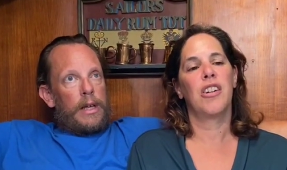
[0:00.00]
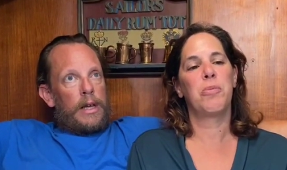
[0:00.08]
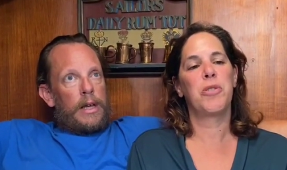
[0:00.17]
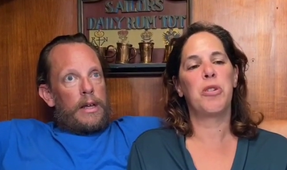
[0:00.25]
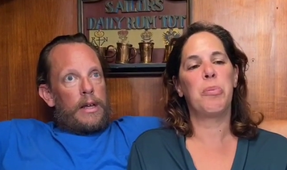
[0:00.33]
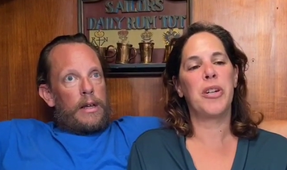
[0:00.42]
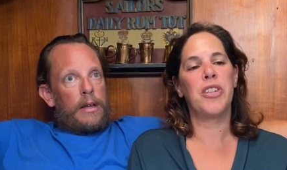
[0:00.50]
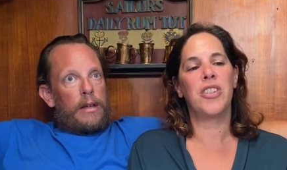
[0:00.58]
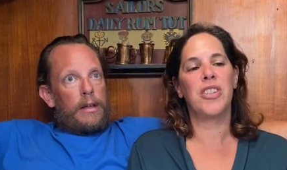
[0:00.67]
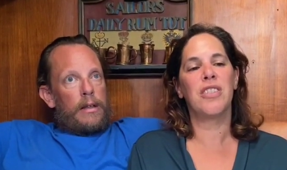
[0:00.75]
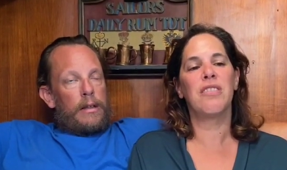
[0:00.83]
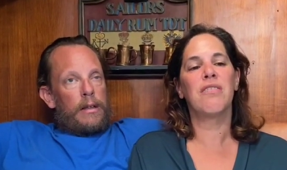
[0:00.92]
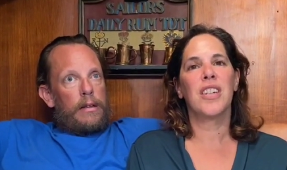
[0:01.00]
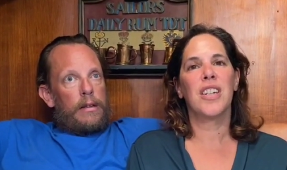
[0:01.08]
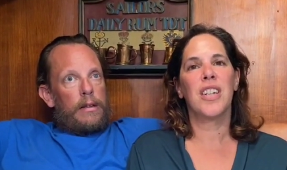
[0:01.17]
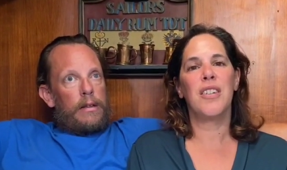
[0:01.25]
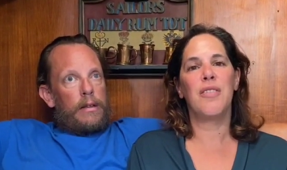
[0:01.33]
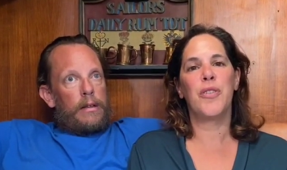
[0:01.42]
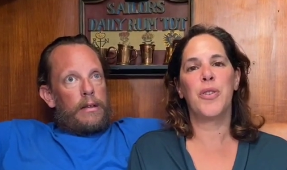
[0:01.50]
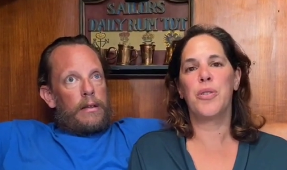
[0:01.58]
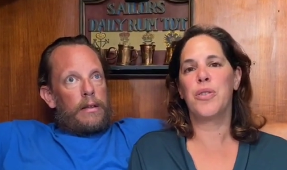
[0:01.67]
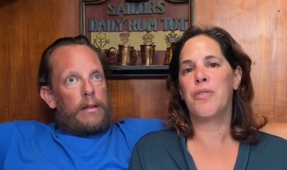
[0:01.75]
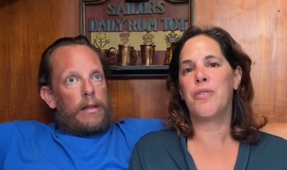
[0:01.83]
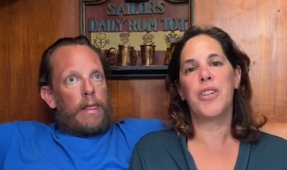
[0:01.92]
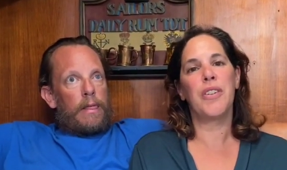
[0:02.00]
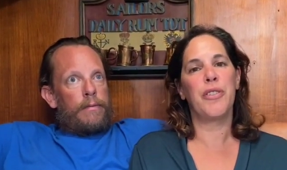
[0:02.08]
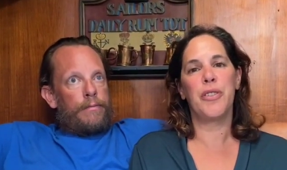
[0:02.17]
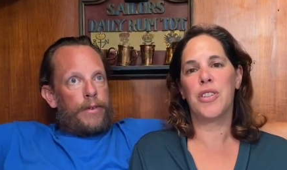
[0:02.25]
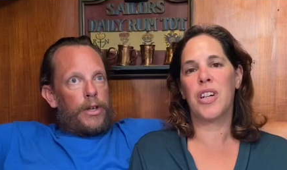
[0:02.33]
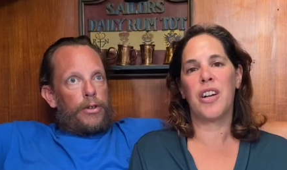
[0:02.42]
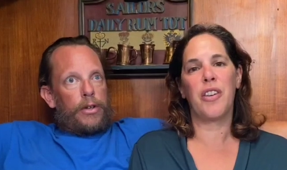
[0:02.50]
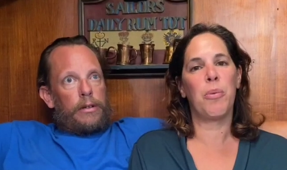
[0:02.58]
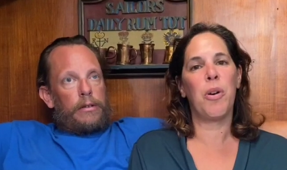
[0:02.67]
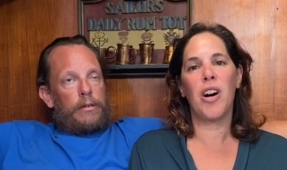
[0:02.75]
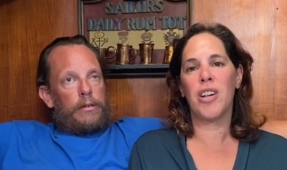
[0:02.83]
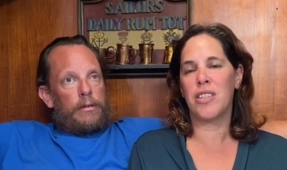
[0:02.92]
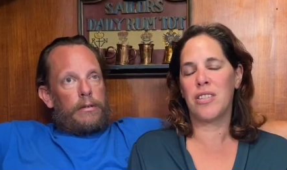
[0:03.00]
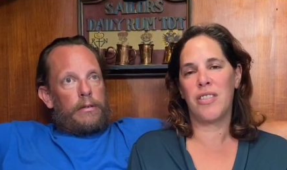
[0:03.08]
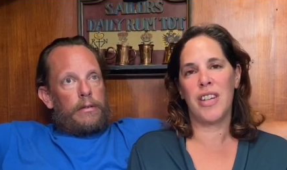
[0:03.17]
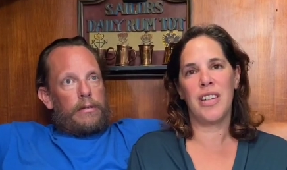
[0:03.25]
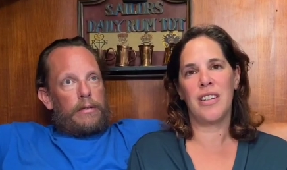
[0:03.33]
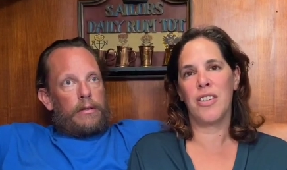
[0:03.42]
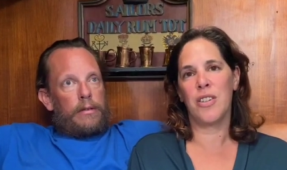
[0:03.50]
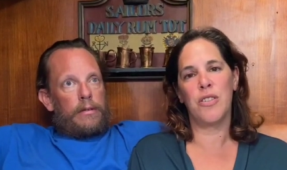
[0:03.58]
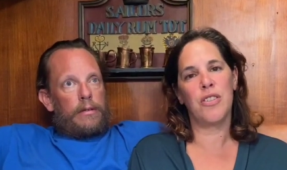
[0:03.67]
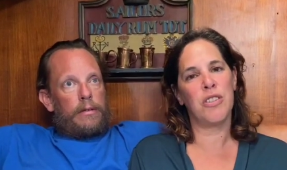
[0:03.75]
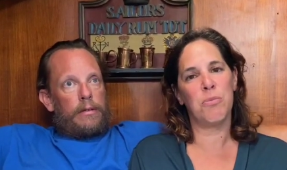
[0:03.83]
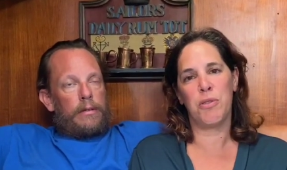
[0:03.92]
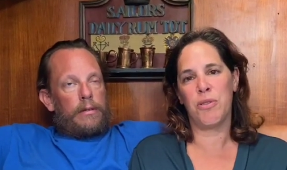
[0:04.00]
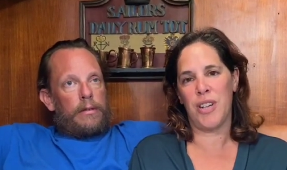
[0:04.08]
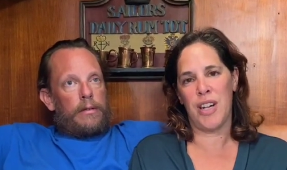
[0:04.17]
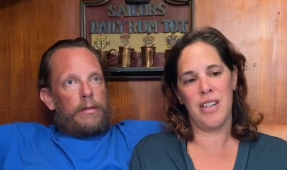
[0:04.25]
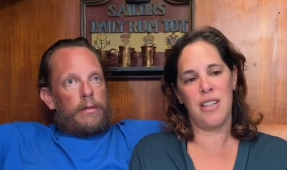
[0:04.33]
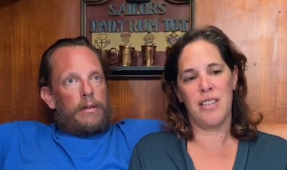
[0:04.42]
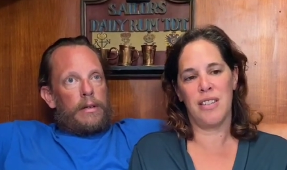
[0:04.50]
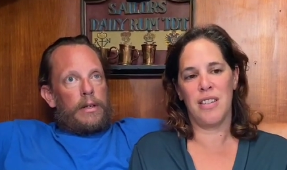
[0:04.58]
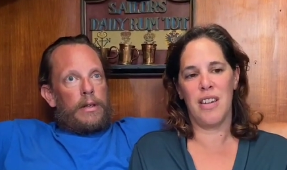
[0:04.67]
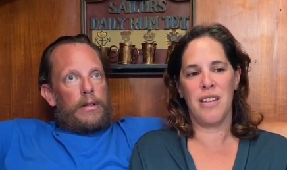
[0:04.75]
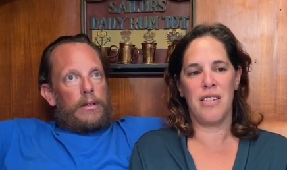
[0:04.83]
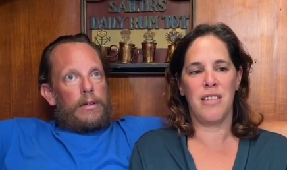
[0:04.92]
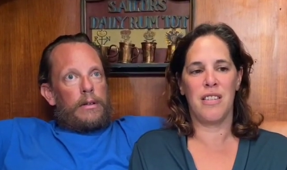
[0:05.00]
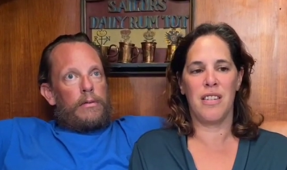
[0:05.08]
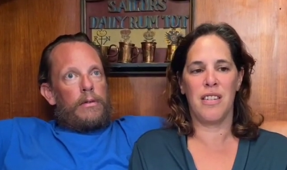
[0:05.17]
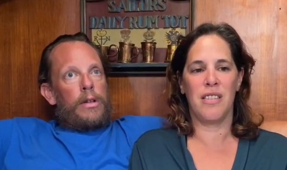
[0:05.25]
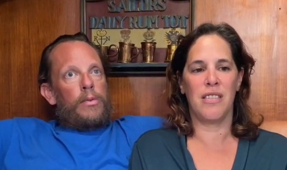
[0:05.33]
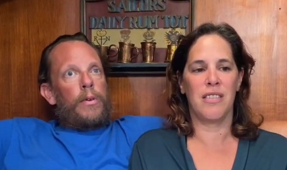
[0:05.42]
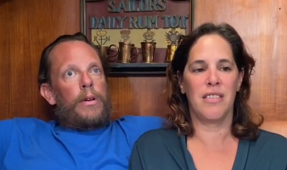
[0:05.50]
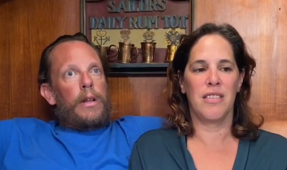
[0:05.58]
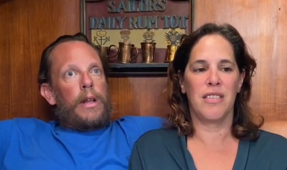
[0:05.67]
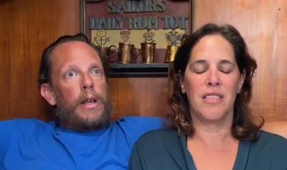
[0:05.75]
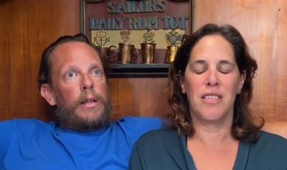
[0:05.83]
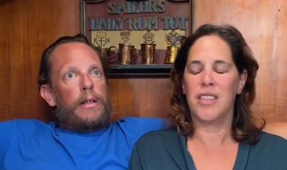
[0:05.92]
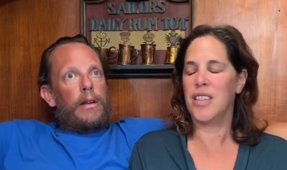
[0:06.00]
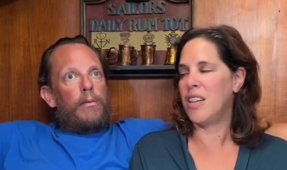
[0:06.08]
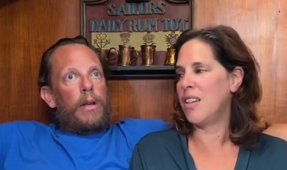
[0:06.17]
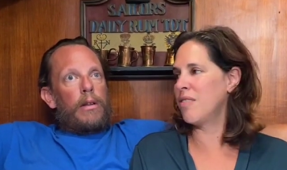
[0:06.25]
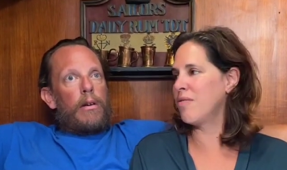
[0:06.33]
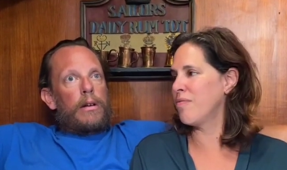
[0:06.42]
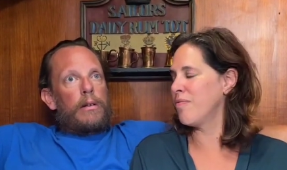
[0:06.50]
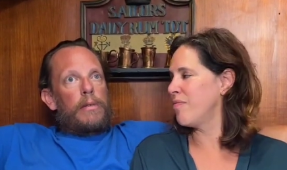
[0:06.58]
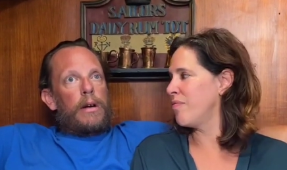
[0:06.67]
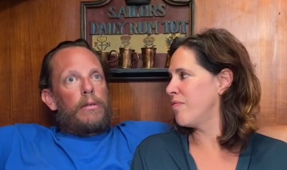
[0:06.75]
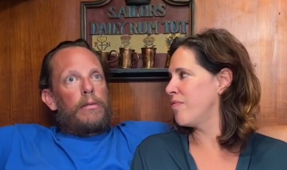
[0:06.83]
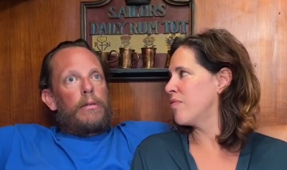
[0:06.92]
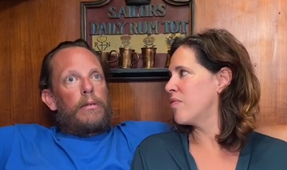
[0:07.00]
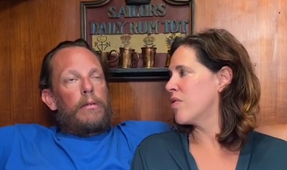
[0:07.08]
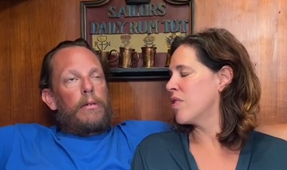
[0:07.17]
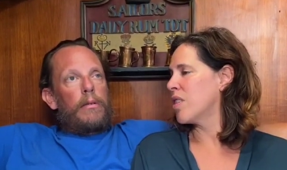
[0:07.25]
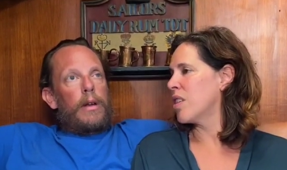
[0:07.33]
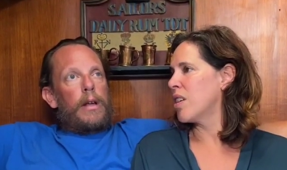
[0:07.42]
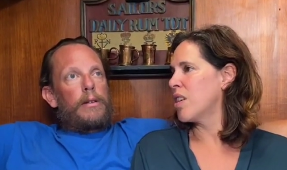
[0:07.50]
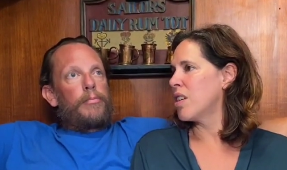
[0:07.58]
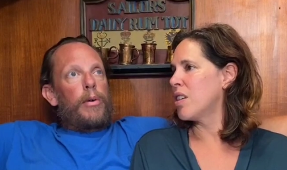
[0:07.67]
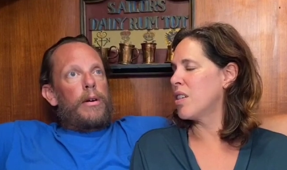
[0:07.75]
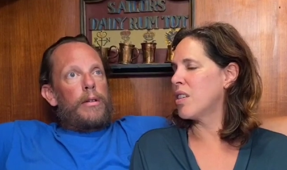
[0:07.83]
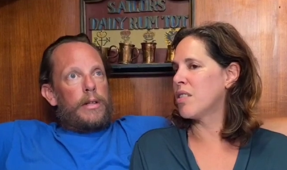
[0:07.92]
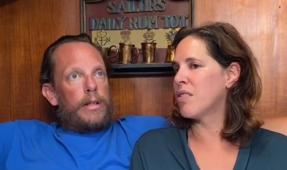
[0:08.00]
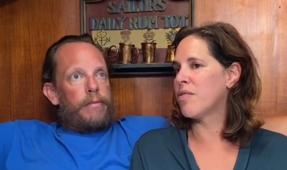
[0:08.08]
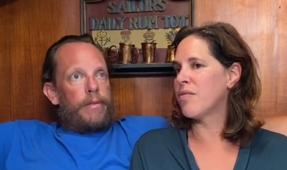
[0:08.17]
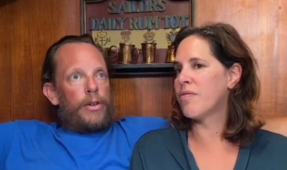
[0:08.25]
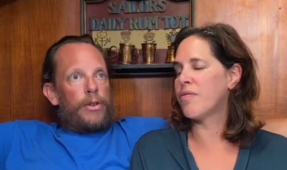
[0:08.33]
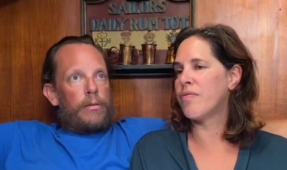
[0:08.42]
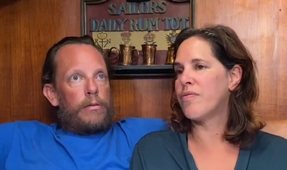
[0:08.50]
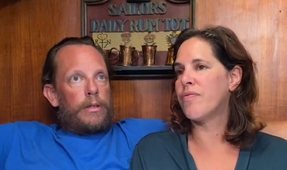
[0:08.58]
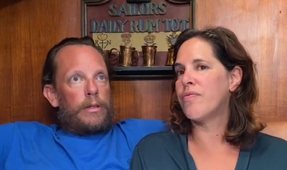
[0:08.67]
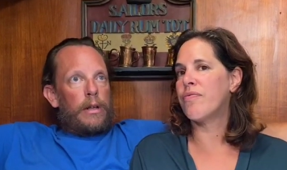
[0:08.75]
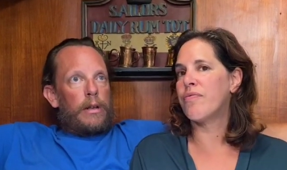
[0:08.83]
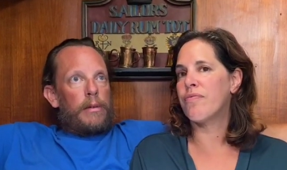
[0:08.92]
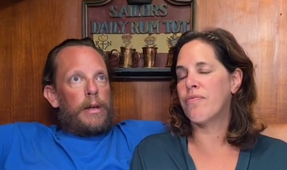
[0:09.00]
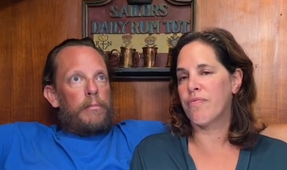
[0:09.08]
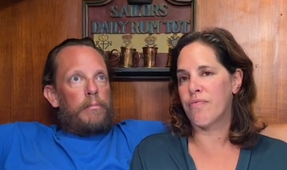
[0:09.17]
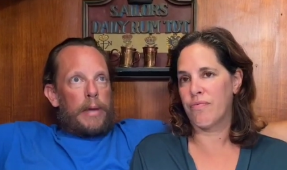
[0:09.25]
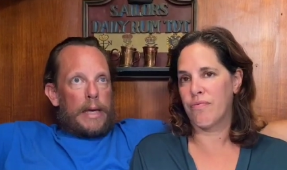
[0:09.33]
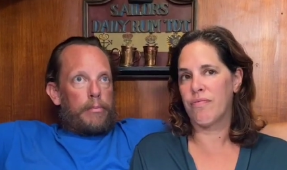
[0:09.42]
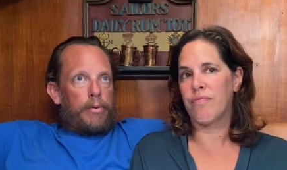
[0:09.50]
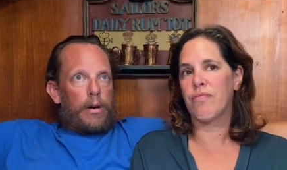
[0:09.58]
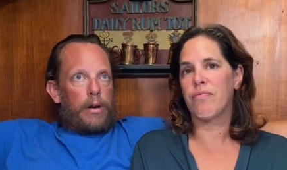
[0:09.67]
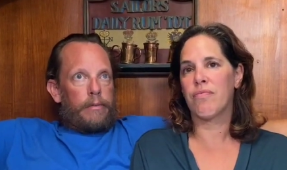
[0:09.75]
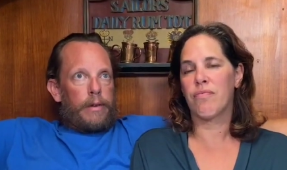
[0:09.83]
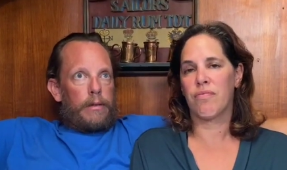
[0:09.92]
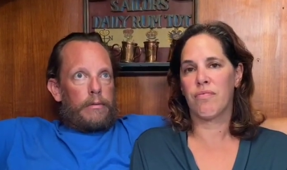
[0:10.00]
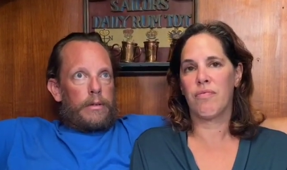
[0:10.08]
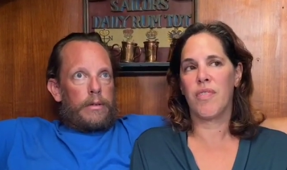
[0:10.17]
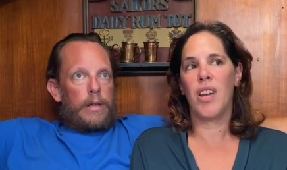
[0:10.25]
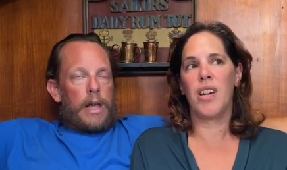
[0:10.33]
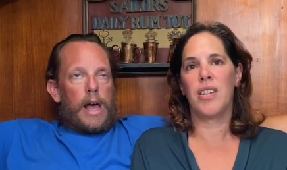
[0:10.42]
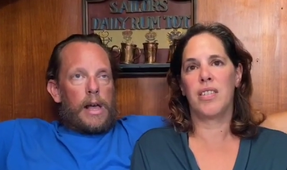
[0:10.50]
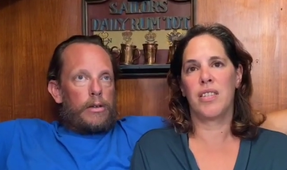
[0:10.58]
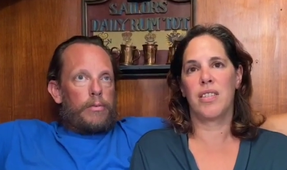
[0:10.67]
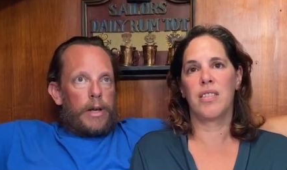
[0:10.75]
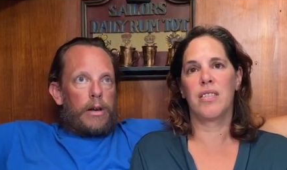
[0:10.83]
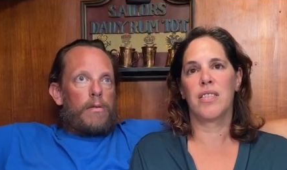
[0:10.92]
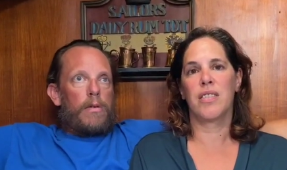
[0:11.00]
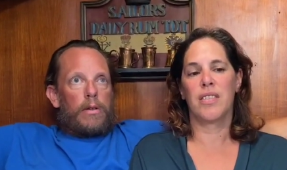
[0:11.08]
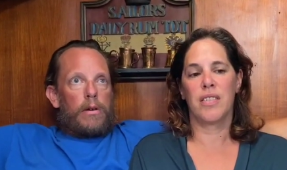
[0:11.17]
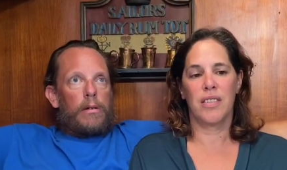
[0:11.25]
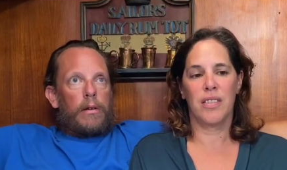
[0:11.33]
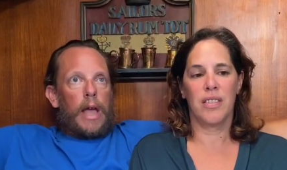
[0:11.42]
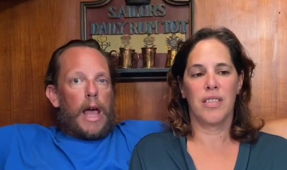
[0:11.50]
Speaker 1: Helps our budget eat food, free okay. food, all the water like the ocean provides. And uh, that's one
Speaker 2: of the things that yeah. we talked about as part of this adventure was going to be a big part of it was yes. as we go along